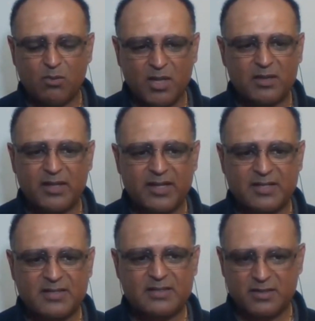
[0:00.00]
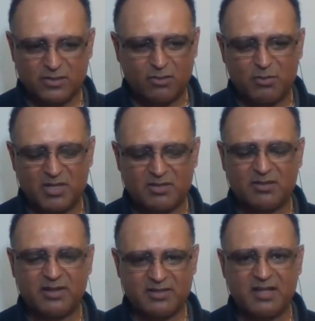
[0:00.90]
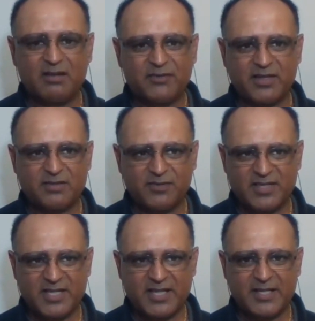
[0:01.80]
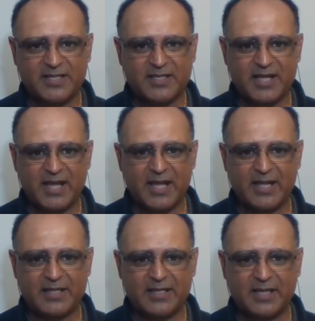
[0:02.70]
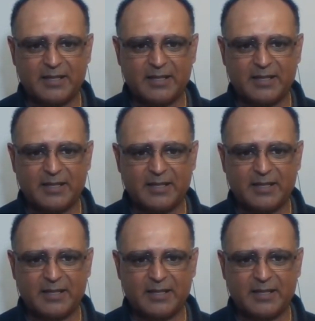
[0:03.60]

One is the jaw muscle itself gets fatigued, and